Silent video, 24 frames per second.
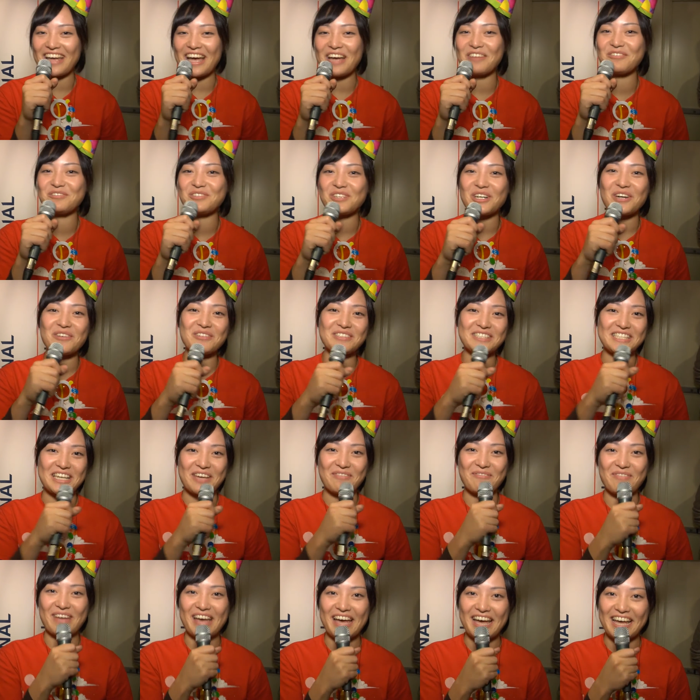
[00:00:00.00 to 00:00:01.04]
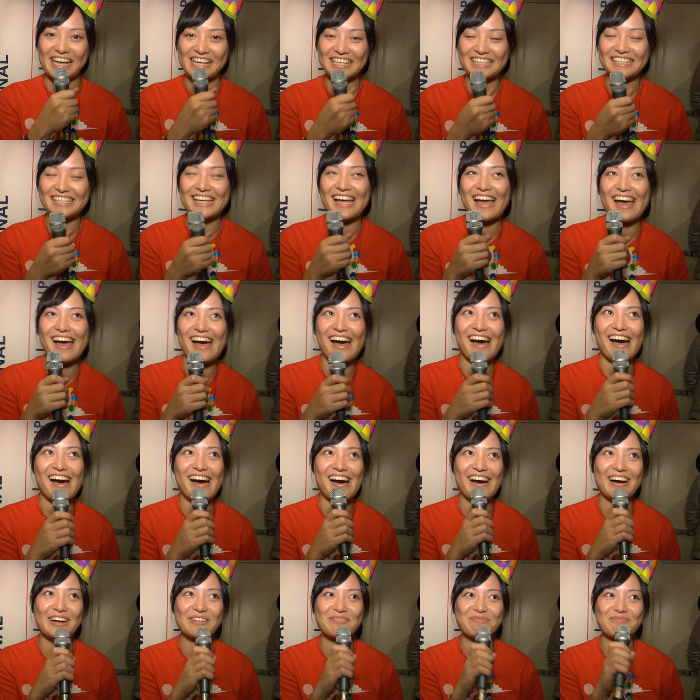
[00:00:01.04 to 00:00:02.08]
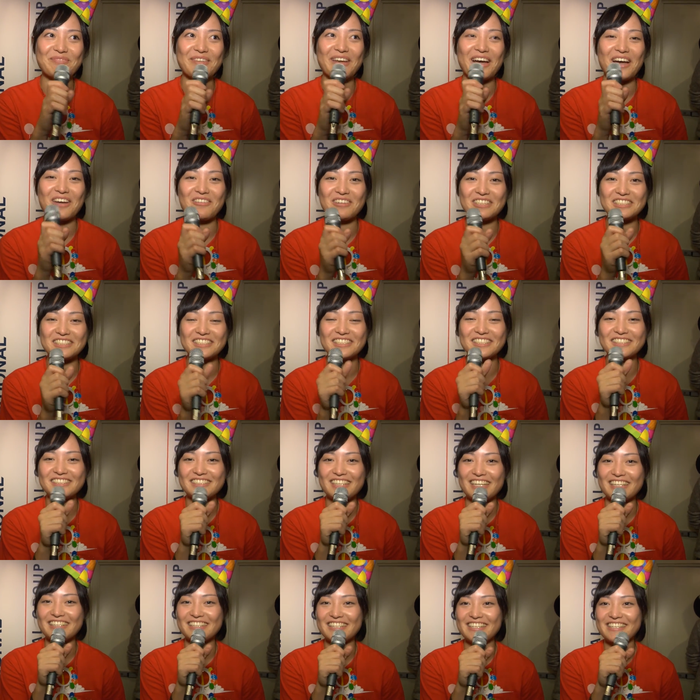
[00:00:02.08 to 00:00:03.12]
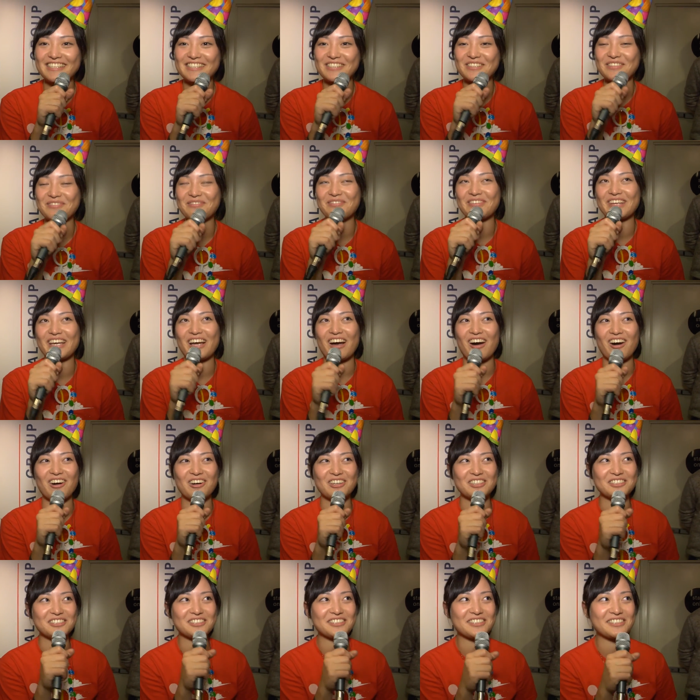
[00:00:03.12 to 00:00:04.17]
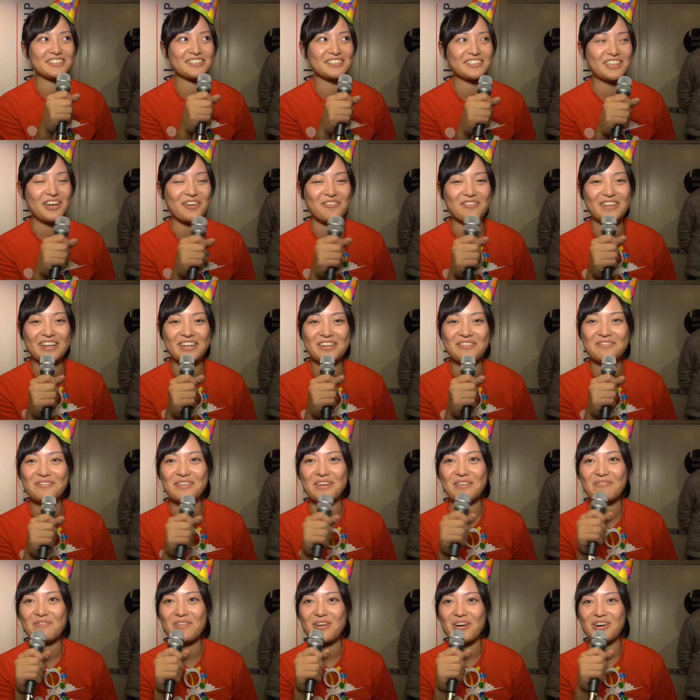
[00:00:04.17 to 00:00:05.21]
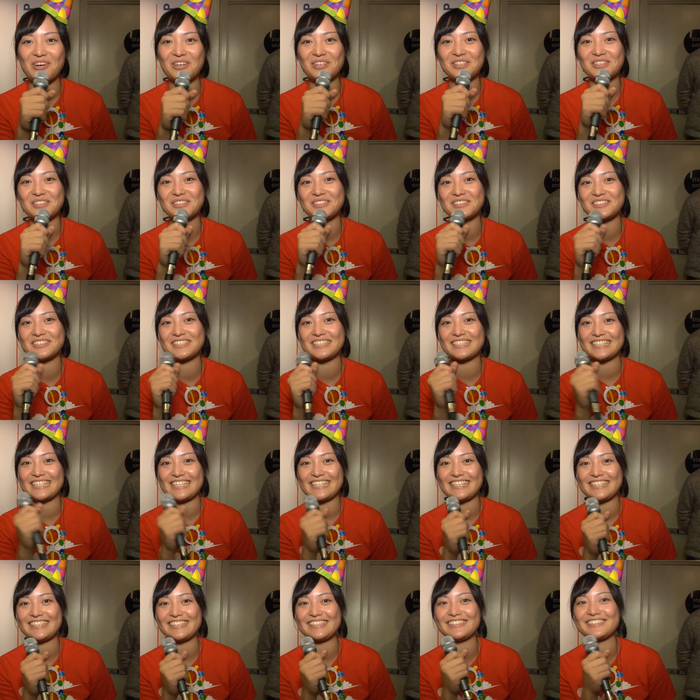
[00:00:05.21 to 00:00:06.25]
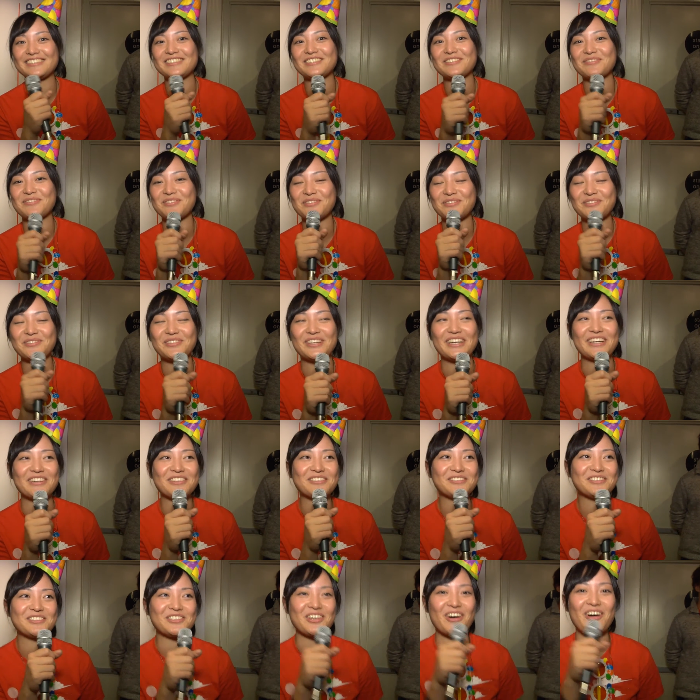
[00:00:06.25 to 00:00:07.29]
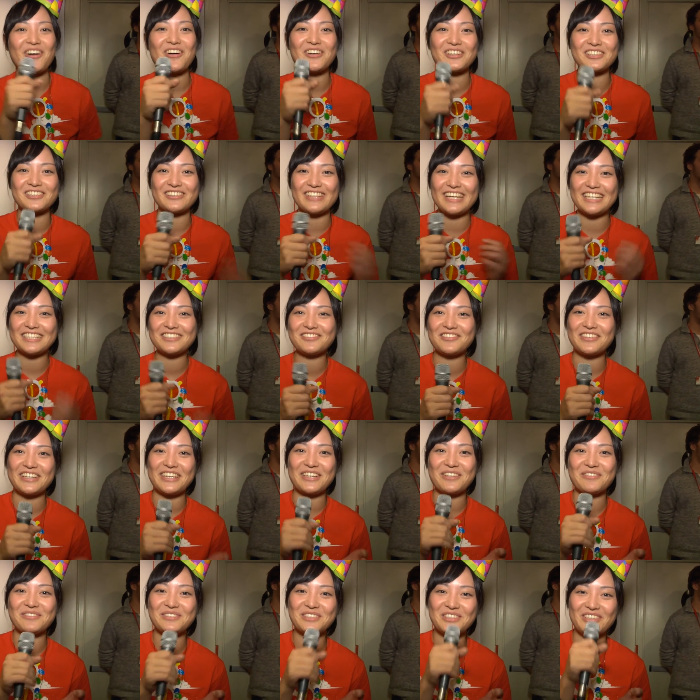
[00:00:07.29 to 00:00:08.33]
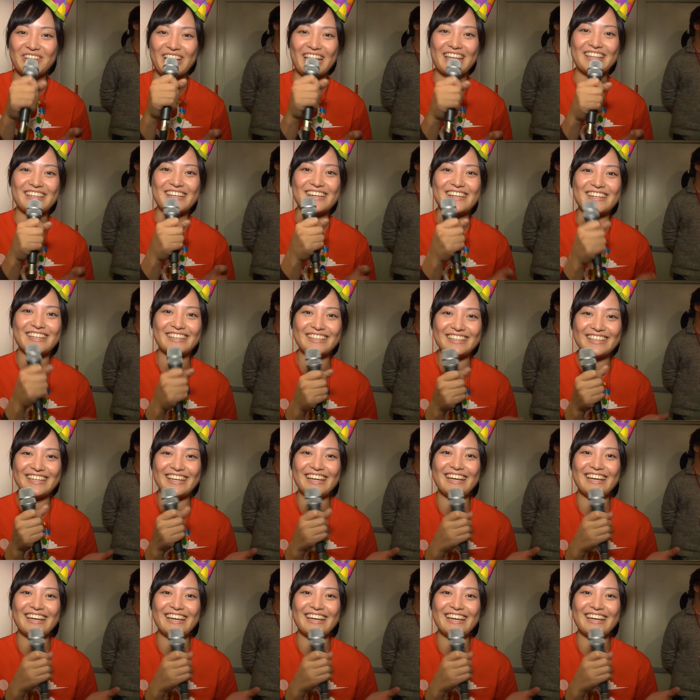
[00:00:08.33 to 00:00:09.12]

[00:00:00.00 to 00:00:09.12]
I'm from Japan. I was excited because so many people see film, saw great film together.